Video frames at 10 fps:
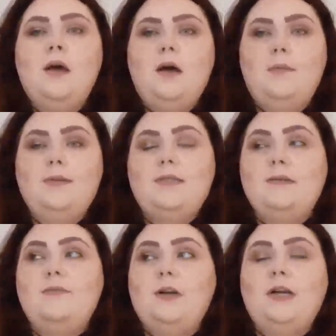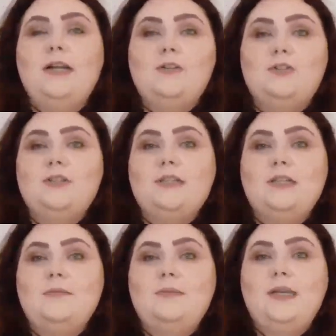It seemed very
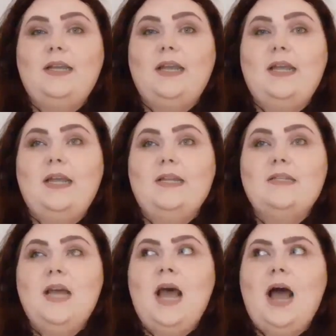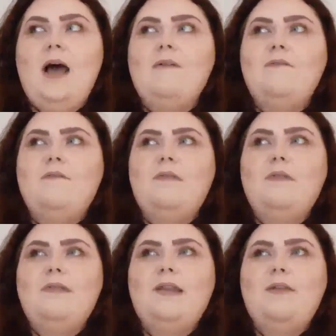interesting to me, and I've
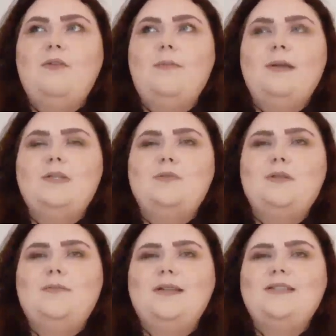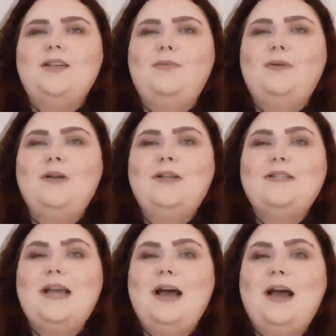never messed with it myself
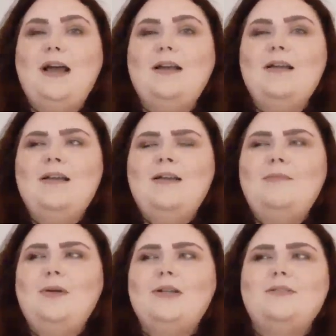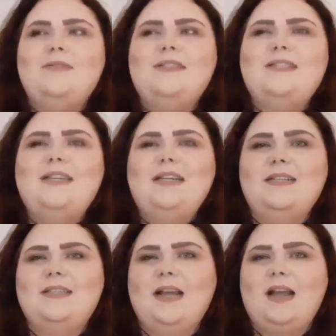because I because of
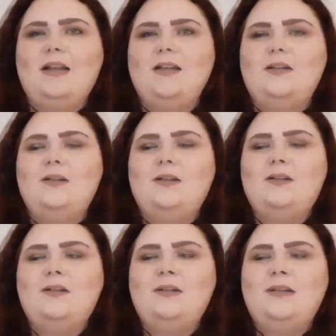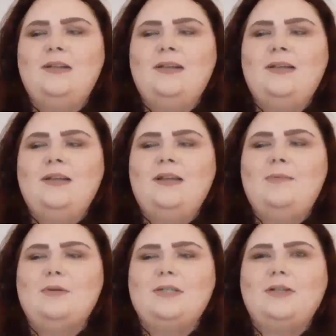Insidious, I kind of, in
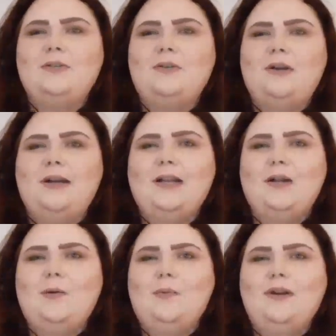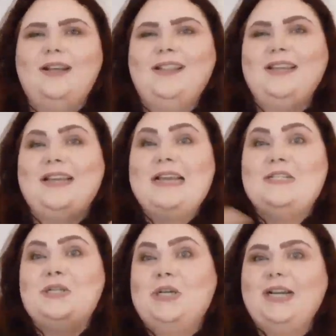particular, don't want anything
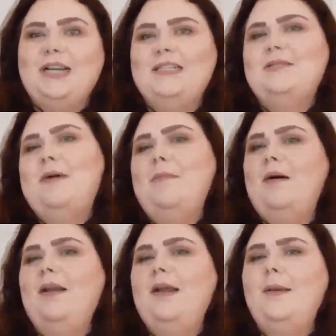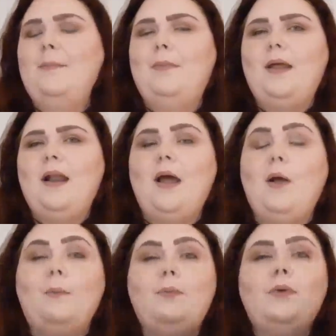entering into my body. But I
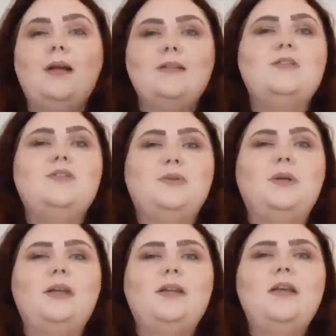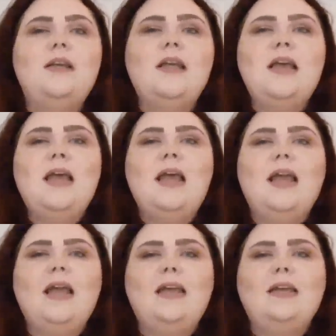hope you guys enjoyed,
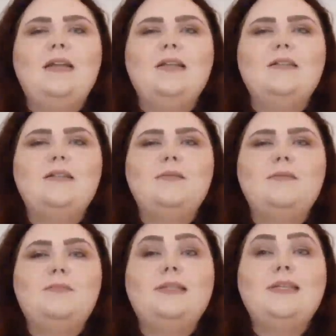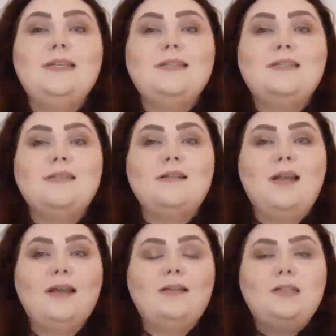and please
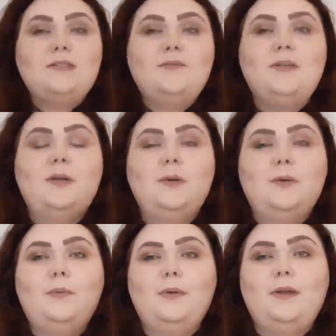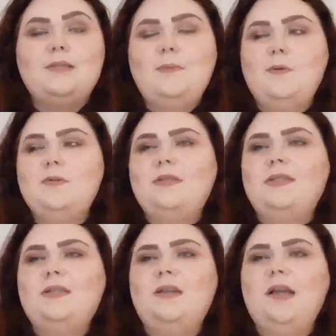like this video when it's
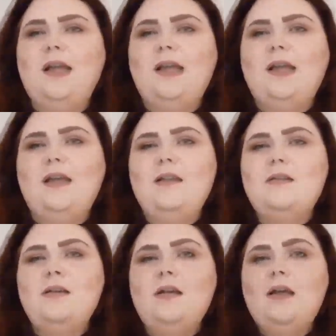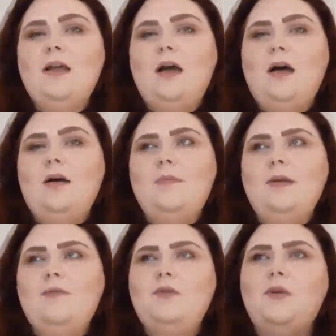posted, and
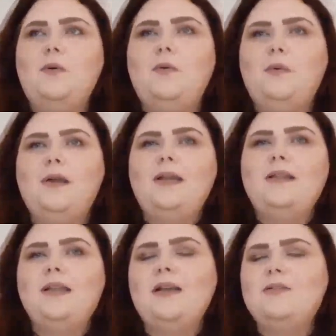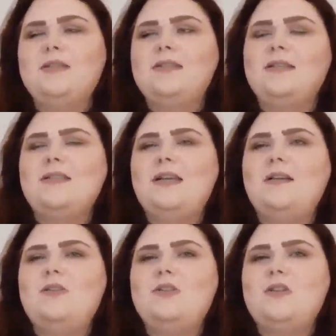if you know anything else, as I
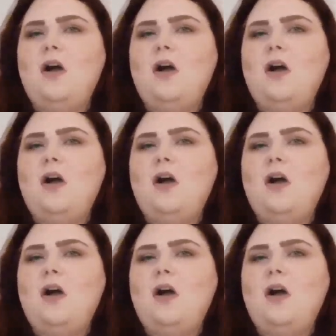said, just